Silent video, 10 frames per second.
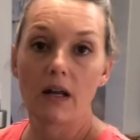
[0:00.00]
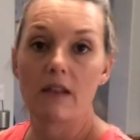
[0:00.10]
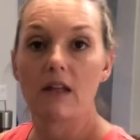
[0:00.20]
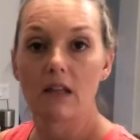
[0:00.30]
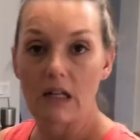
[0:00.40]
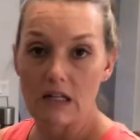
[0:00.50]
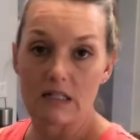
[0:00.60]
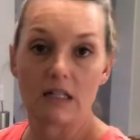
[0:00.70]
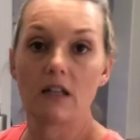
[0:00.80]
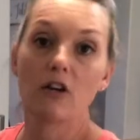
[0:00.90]
and then let it
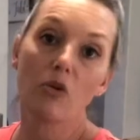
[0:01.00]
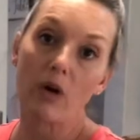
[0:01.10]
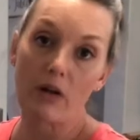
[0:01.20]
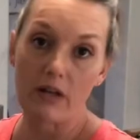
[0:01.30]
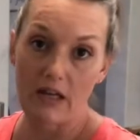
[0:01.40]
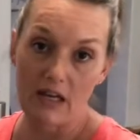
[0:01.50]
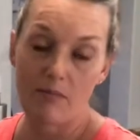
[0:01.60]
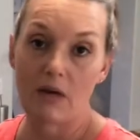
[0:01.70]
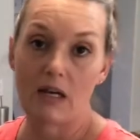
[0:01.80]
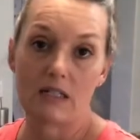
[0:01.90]
sit there while it came
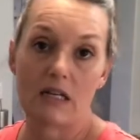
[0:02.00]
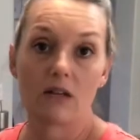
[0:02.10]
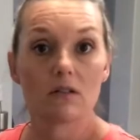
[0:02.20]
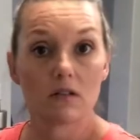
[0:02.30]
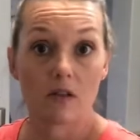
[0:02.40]
back down to